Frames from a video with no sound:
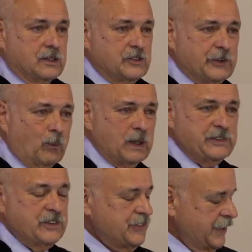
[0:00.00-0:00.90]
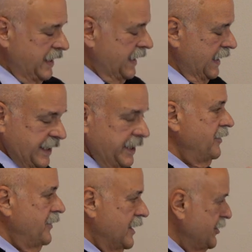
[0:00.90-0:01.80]
So what does any
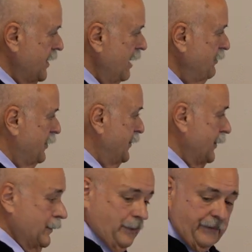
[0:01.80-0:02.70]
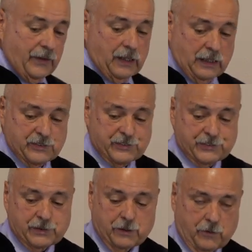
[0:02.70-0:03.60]
of this have to do with
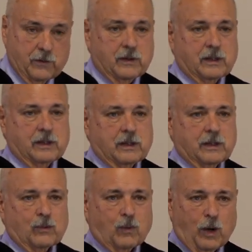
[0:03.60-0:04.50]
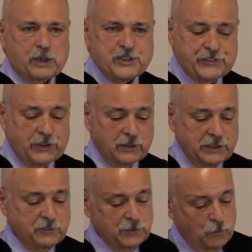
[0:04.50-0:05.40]
us? Well, we still
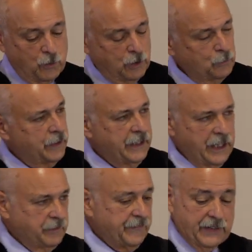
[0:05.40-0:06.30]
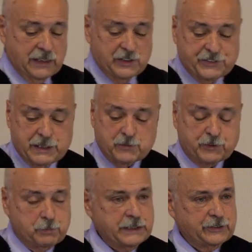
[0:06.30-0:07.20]
live in a world where everything seems
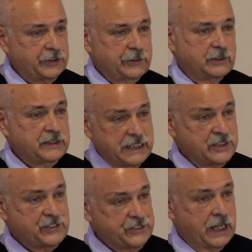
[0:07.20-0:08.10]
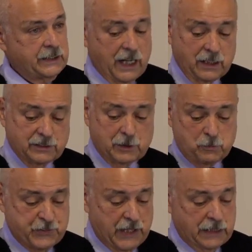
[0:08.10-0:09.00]
to be turned inside out and
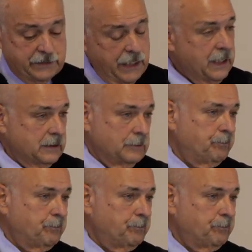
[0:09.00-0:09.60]
upside down.